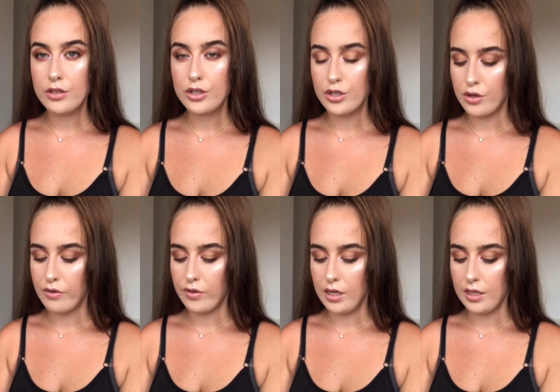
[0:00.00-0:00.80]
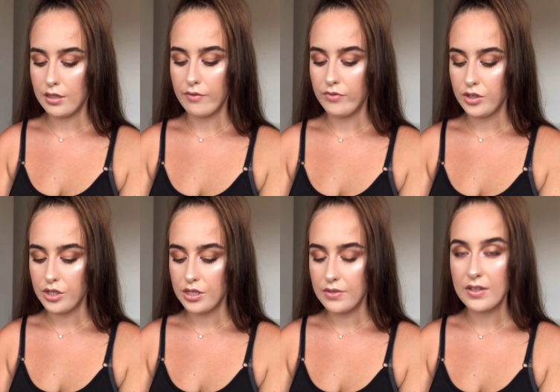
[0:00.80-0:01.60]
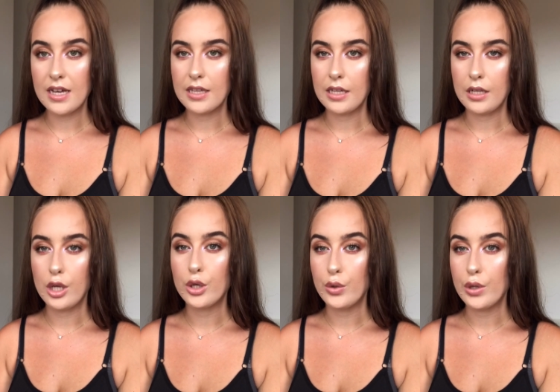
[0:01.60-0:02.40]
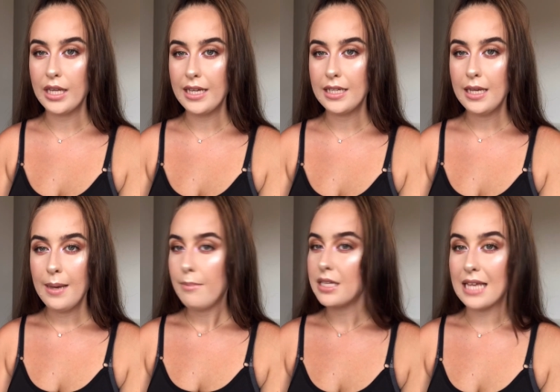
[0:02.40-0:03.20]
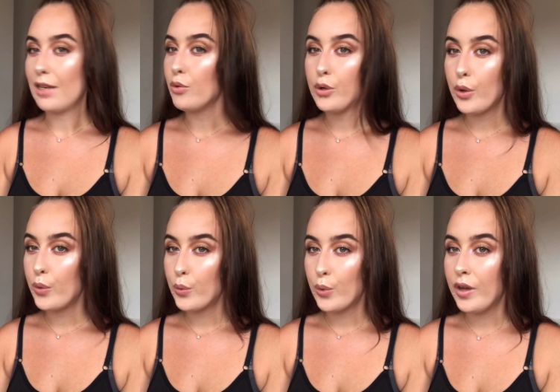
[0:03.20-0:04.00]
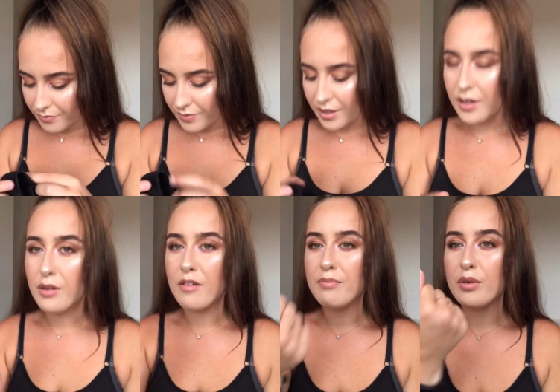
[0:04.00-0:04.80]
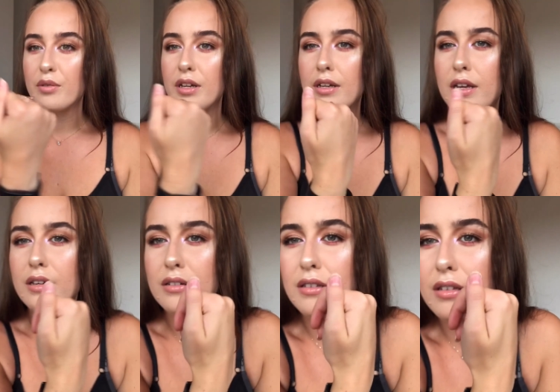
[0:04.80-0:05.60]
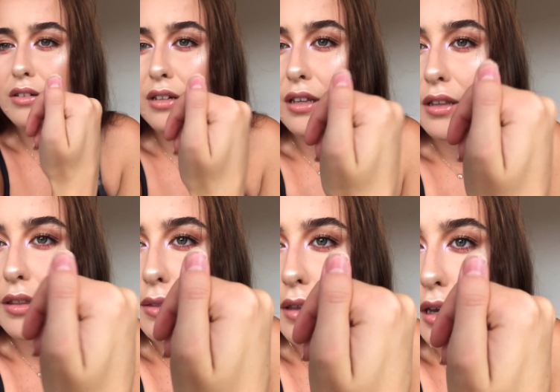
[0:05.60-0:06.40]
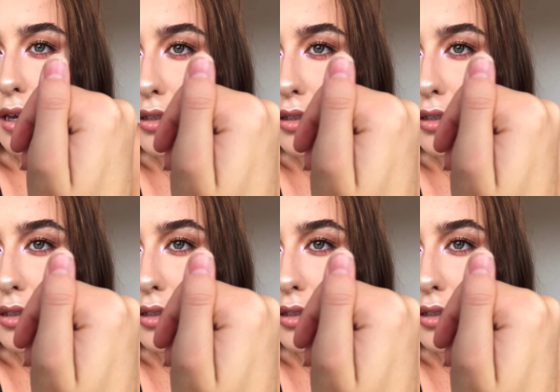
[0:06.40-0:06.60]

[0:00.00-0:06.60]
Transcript: So if you need conversions for that, then Google it, because I don't know. Ew, I've broken a nail, look at that.